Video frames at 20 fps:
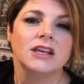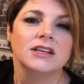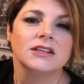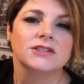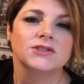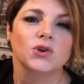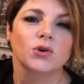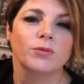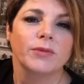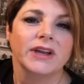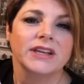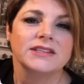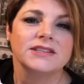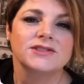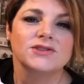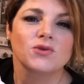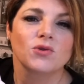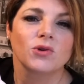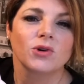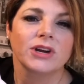So my
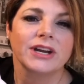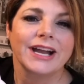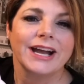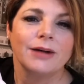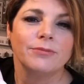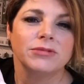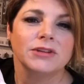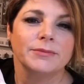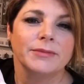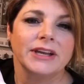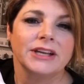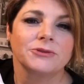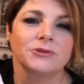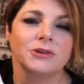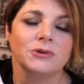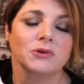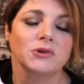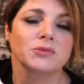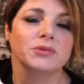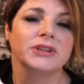store
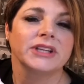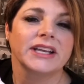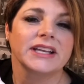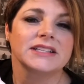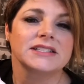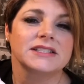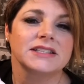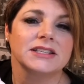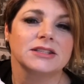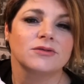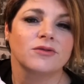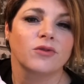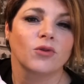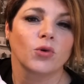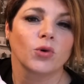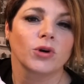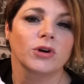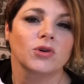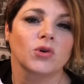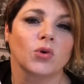complimentary replaced these
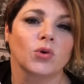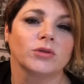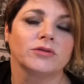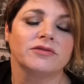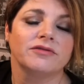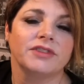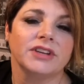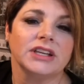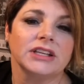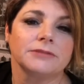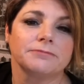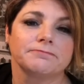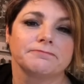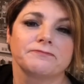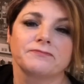4 gold feet.